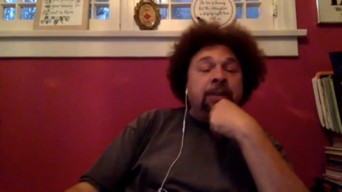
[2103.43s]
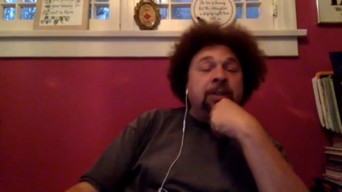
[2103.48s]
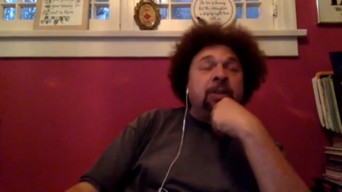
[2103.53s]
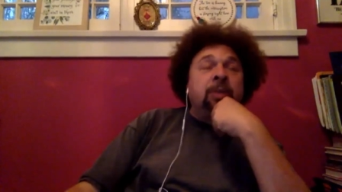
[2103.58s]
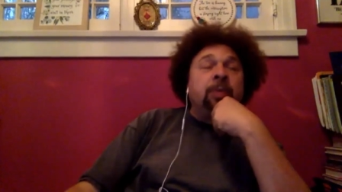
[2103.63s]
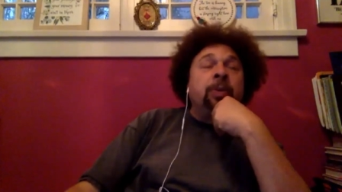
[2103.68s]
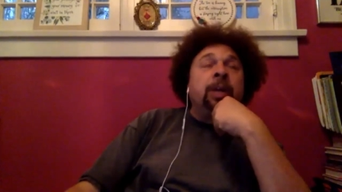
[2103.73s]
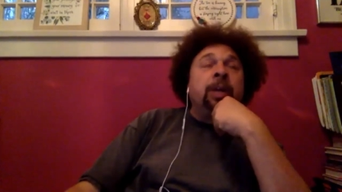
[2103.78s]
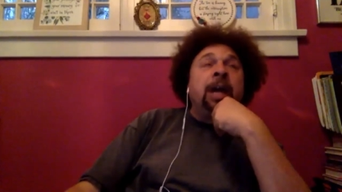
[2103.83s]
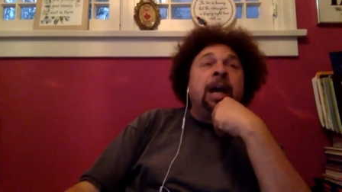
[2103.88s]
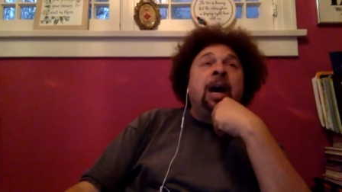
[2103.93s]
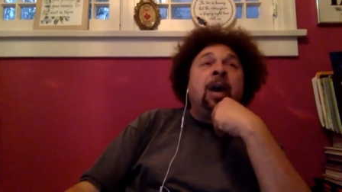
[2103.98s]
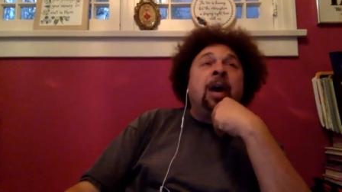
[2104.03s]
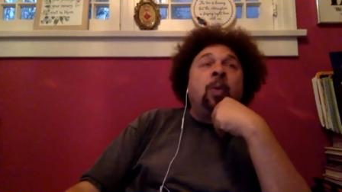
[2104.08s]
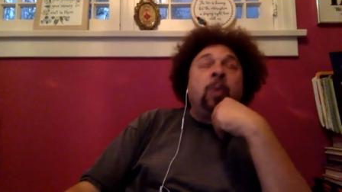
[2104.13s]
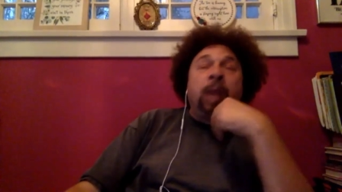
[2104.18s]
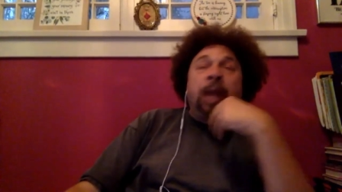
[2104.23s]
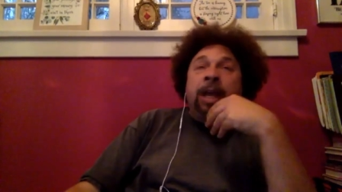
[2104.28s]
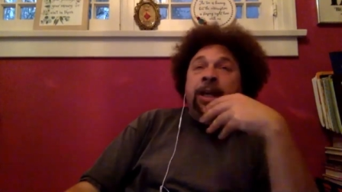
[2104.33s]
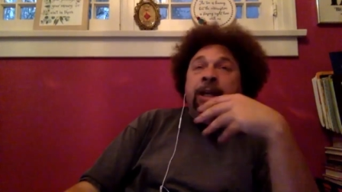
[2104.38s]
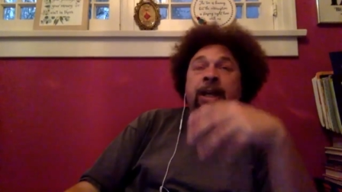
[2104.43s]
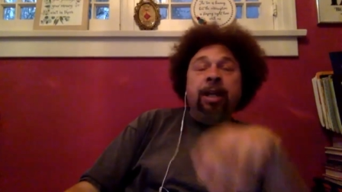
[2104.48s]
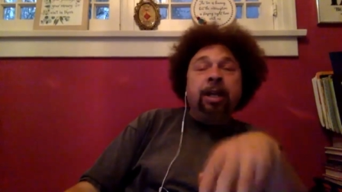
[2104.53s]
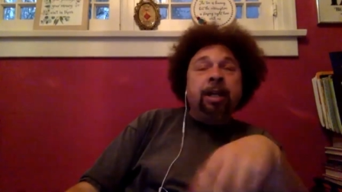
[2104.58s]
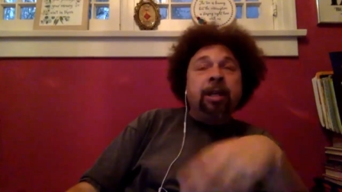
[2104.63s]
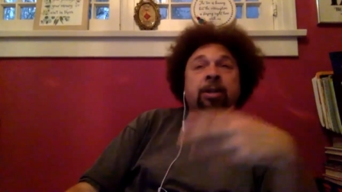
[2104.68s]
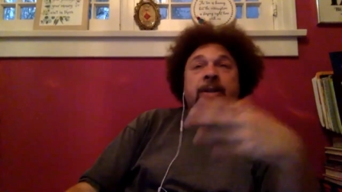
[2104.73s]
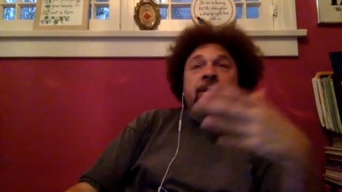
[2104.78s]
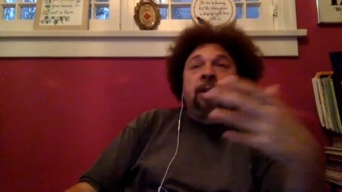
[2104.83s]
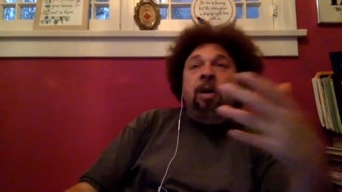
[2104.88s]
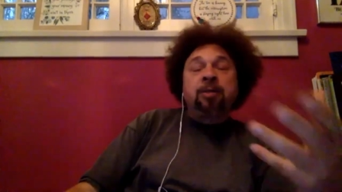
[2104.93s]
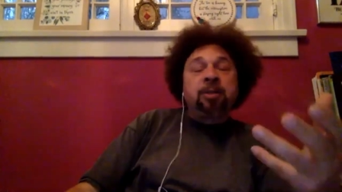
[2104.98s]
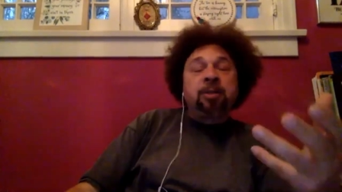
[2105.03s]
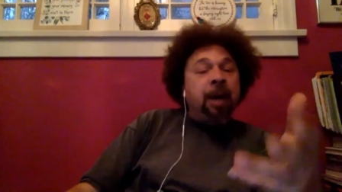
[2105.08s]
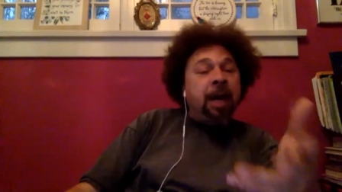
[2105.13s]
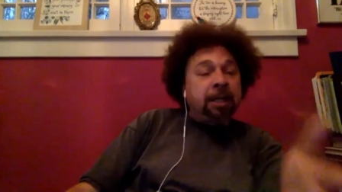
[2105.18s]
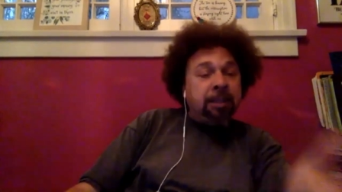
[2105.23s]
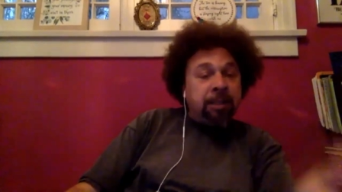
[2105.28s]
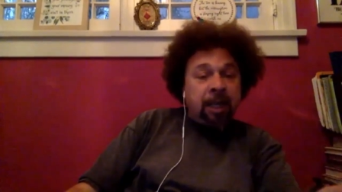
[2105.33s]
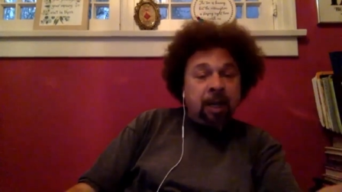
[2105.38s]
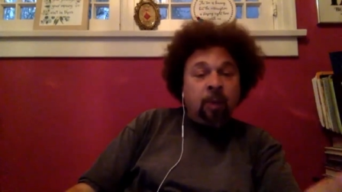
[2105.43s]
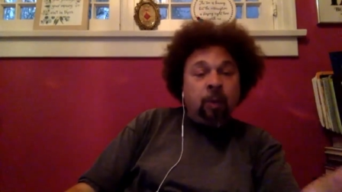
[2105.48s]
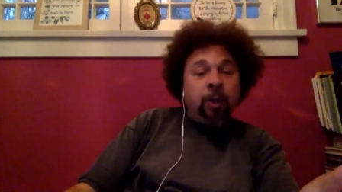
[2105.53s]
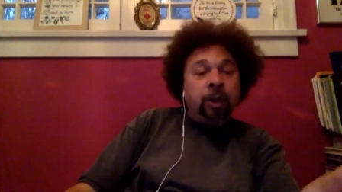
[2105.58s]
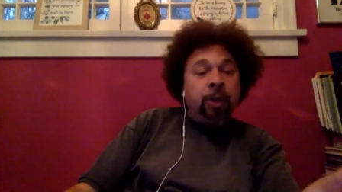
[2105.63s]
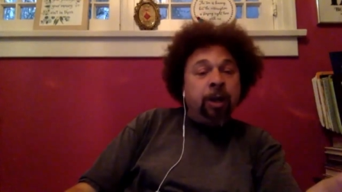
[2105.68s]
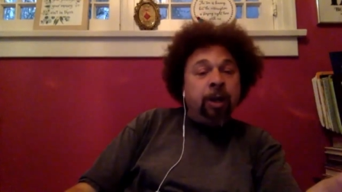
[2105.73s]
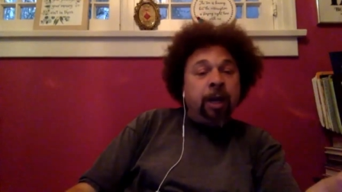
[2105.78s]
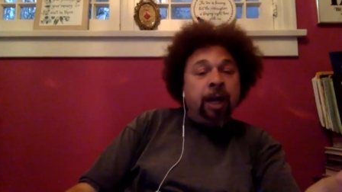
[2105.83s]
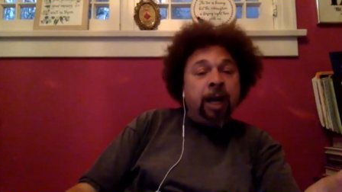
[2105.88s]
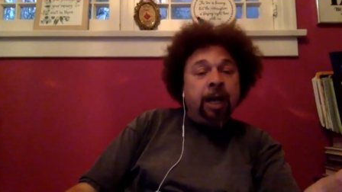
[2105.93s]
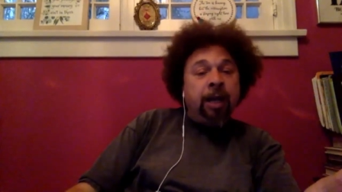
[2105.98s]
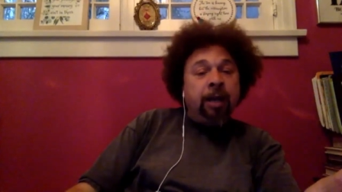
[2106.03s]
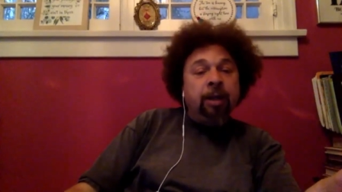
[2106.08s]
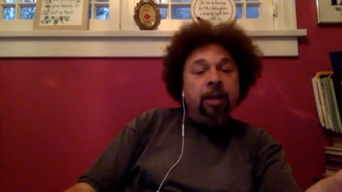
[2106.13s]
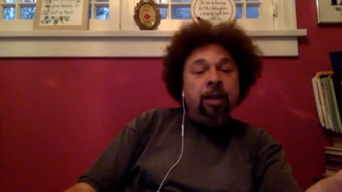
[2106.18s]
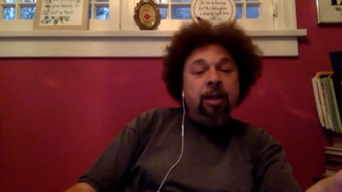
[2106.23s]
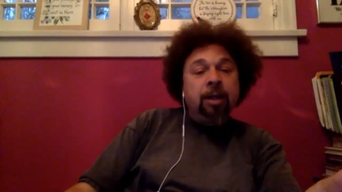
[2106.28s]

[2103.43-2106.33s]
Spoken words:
So now when I get in tough spots like where you're at,